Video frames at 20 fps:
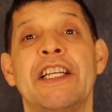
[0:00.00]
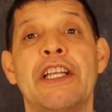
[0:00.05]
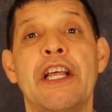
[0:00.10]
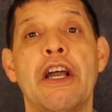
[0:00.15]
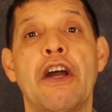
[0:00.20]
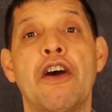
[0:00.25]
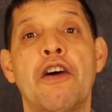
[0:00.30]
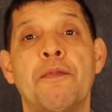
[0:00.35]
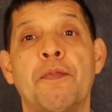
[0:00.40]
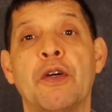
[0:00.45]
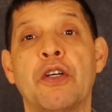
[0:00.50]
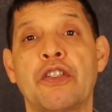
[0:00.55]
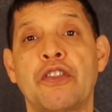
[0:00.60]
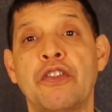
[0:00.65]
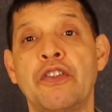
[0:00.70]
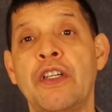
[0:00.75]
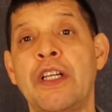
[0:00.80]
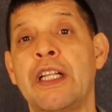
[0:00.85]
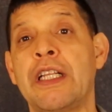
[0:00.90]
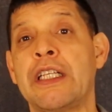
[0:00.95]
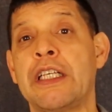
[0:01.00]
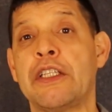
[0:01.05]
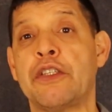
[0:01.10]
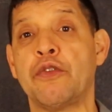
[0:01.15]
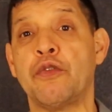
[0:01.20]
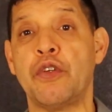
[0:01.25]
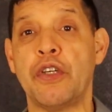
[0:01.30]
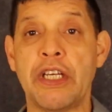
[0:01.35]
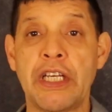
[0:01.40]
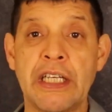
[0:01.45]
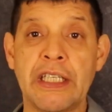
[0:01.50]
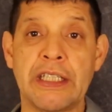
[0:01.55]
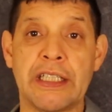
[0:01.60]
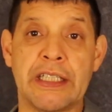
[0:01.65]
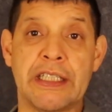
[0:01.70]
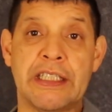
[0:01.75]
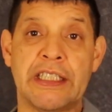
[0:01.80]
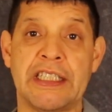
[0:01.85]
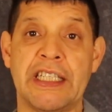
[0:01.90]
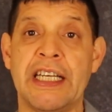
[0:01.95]
the opportunity to
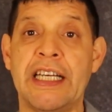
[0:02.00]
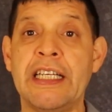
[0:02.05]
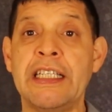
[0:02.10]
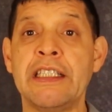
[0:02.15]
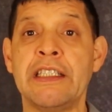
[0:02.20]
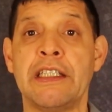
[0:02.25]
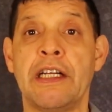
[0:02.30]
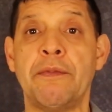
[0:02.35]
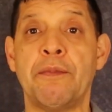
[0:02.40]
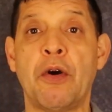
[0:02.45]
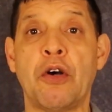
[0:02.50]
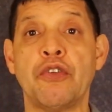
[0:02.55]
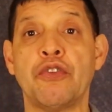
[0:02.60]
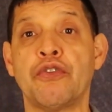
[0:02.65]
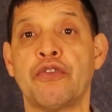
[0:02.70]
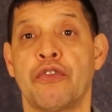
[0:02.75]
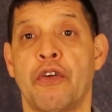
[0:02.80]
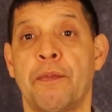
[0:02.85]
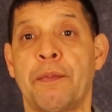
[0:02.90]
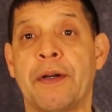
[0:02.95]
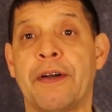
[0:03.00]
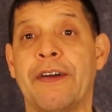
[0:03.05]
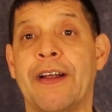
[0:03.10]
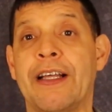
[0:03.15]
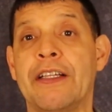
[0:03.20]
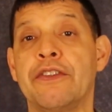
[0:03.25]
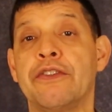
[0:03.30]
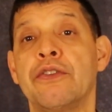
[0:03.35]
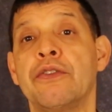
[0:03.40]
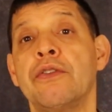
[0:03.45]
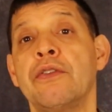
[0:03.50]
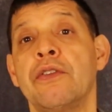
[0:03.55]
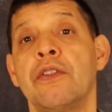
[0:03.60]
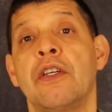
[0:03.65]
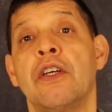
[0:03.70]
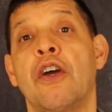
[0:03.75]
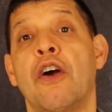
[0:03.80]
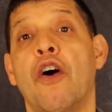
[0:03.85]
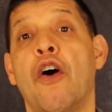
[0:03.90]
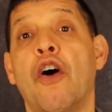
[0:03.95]
either change their modus operandi
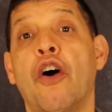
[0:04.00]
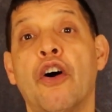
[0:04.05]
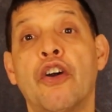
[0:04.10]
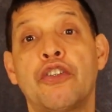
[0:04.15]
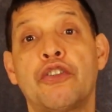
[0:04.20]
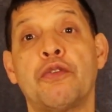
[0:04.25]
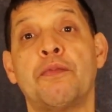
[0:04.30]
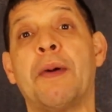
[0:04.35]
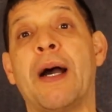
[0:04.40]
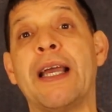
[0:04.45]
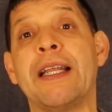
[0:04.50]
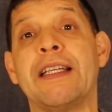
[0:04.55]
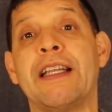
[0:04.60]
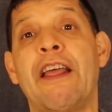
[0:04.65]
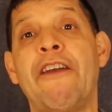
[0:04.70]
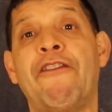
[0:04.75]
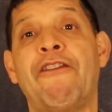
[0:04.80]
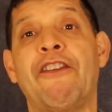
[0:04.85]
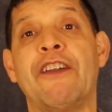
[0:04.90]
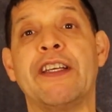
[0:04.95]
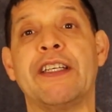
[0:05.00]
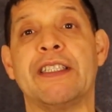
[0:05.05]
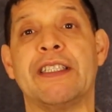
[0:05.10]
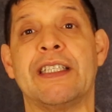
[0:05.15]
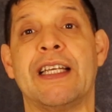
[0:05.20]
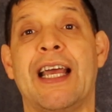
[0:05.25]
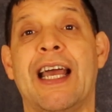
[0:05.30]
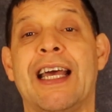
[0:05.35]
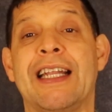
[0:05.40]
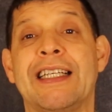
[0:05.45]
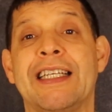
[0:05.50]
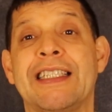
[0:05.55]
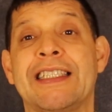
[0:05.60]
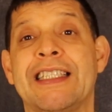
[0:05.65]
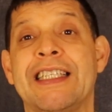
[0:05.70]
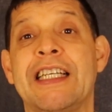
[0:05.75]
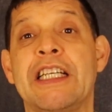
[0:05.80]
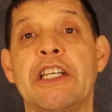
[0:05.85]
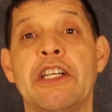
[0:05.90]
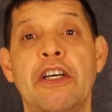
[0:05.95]
or to buy Netflix. And they
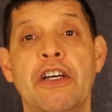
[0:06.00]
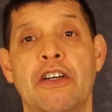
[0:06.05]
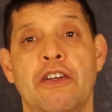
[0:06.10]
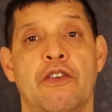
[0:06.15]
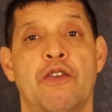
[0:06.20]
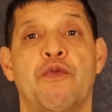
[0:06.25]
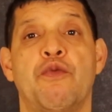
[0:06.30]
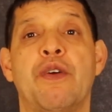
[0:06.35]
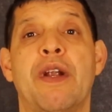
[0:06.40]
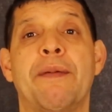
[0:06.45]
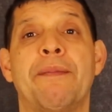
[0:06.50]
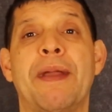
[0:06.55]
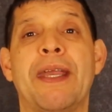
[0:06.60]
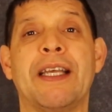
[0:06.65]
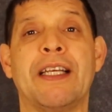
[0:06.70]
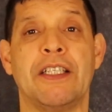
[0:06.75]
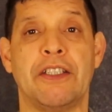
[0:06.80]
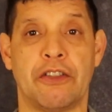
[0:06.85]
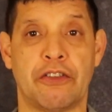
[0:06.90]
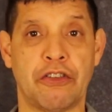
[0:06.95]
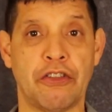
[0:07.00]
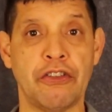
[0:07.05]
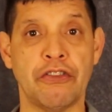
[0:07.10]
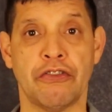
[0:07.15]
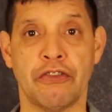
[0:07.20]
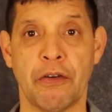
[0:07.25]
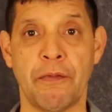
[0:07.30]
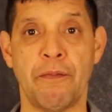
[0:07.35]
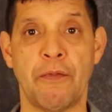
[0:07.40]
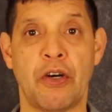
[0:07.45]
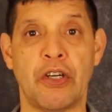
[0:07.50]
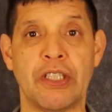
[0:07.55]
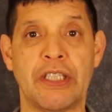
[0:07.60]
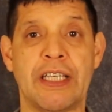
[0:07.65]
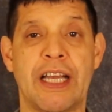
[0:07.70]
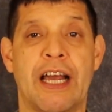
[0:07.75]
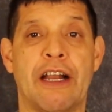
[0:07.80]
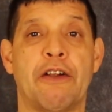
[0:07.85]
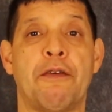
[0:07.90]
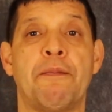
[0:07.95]
say, no, we are making tons of
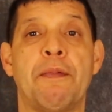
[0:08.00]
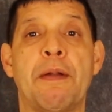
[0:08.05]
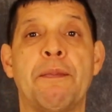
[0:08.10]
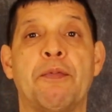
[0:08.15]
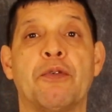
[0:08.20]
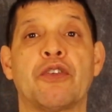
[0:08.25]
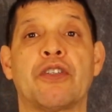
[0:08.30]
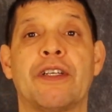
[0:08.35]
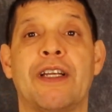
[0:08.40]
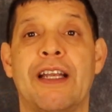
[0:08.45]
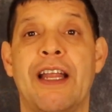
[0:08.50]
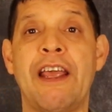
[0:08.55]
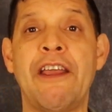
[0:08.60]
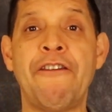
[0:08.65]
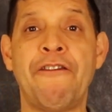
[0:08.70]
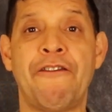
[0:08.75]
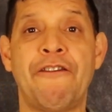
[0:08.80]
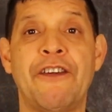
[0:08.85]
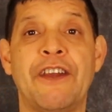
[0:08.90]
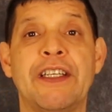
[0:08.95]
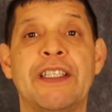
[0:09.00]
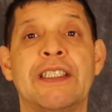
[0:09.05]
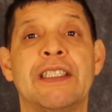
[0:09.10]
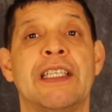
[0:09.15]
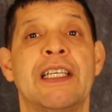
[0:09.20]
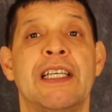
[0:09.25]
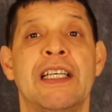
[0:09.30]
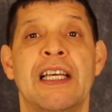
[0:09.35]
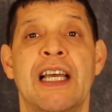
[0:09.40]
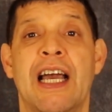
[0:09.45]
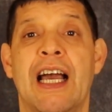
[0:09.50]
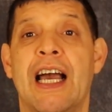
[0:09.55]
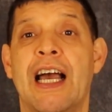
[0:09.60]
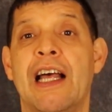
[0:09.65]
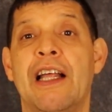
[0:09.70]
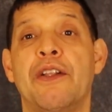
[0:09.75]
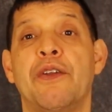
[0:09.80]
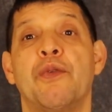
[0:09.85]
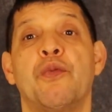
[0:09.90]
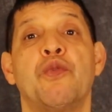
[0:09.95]
money out of people's late fees,
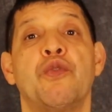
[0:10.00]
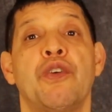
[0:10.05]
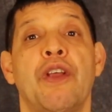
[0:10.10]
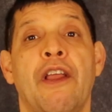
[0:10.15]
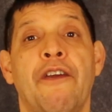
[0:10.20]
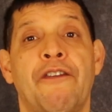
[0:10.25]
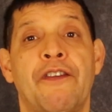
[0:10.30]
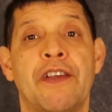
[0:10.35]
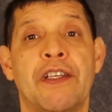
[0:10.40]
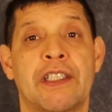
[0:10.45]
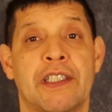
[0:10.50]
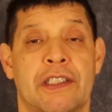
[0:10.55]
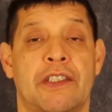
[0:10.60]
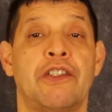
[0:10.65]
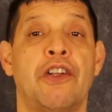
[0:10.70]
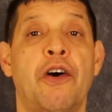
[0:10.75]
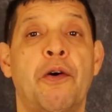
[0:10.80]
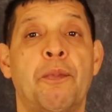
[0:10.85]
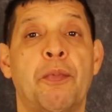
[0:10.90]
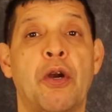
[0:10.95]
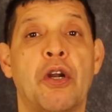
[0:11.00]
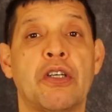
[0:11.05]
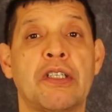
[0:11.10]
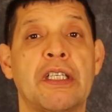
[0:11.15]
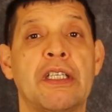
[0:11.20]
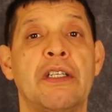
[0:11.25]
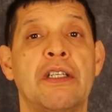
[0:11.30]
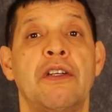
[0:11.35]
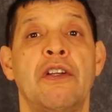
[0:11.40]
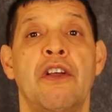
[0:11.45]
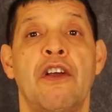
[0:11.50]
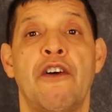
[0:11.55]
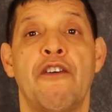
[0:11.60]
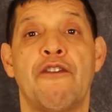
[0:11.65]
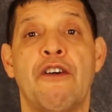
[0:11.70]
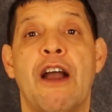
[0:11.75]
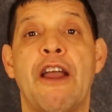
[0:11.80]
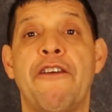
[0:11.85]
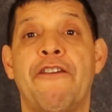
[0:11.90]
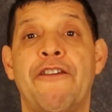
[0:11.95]
and if it's not broken,
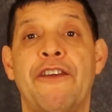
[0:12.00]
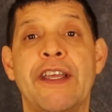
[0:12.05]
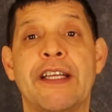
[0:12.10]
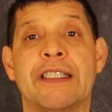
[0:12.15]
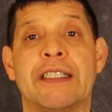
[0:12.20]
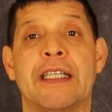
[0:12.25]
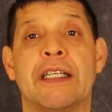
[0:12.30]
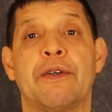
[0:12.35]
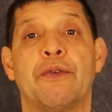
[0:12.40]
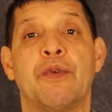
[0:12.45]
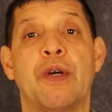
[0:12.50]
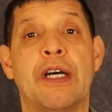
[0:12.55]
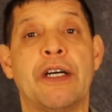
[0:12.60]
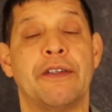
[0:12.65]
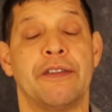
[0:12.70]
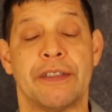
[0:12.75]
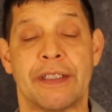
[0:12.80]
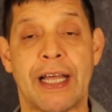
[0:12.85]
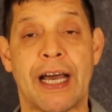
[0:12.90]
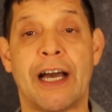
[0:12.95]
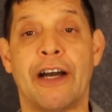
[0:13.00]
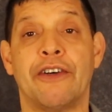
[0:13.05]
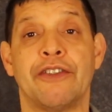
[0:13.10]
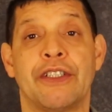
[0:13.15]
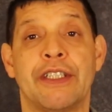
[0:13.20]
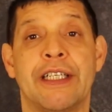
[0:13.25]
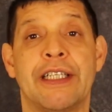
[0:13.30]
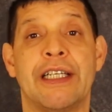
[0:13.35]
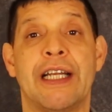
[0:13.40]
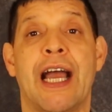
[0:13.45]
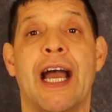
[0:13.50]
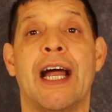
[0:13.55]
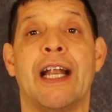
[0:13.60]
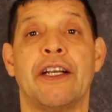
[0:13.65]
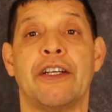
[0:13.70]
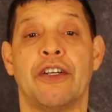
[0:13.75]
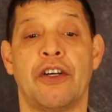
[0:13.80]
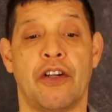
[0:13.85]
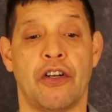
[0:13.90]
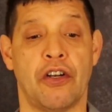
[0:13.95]
why fix it? Well, now they are
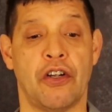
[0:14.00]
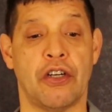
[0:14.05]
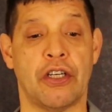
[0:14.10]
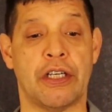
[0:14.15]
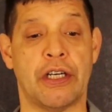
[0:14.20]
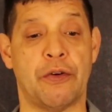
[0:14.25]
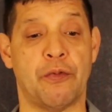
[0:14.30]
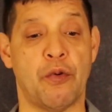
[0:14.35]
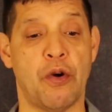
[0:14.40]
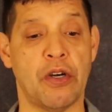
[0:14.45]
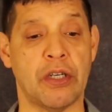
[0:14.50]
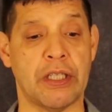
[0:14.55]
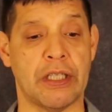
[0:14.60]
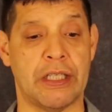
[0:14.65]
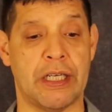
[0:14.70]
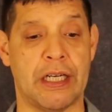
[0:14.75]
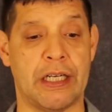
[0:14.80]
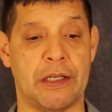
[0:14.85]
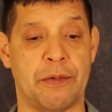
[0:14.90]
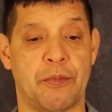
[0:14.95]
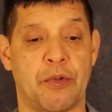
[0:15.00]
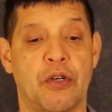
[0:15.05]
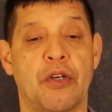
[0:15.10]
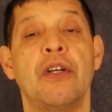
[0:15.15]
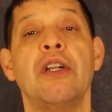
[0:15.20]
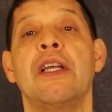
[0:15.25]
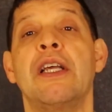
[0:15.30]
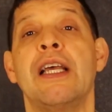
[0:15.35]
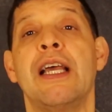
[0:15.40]
no longer working anymore.